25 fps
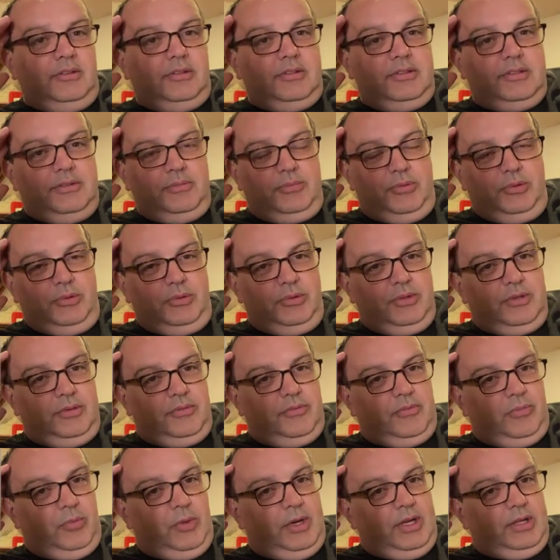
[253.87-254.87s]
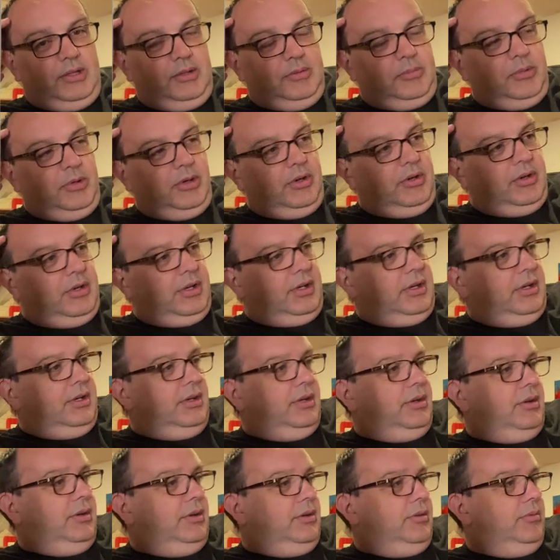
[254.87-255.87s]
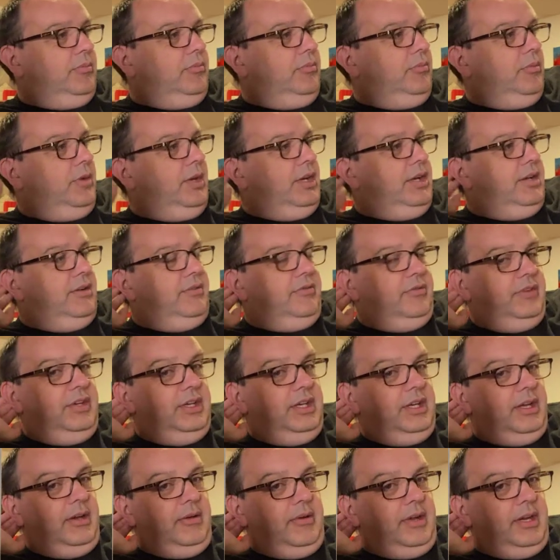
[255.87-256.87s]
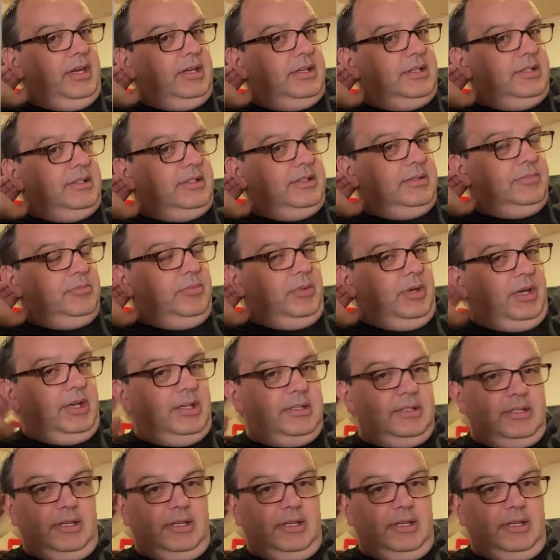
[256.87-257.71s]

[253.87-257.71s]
supported well by many video editors. But